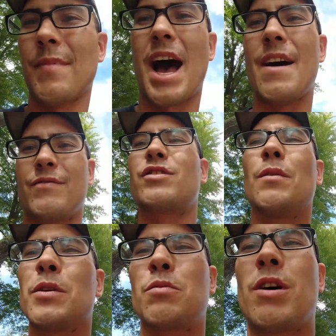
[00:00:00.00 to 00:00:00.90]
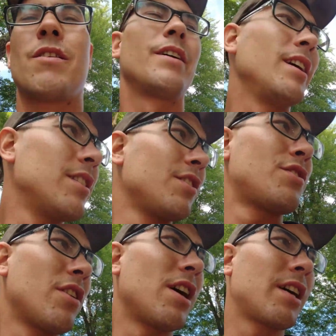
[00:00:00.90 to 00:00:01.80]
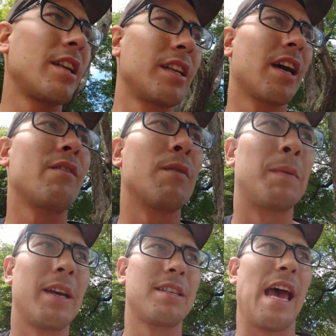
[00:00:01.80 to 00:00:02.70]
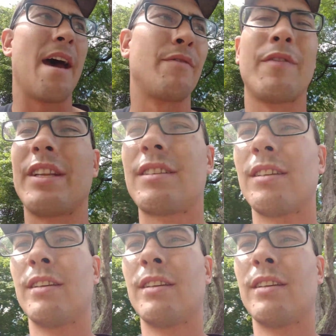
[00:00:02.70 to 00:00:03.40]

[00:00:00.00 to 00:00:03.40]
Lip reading: I have so much wiring in this truck and got to replace half of it.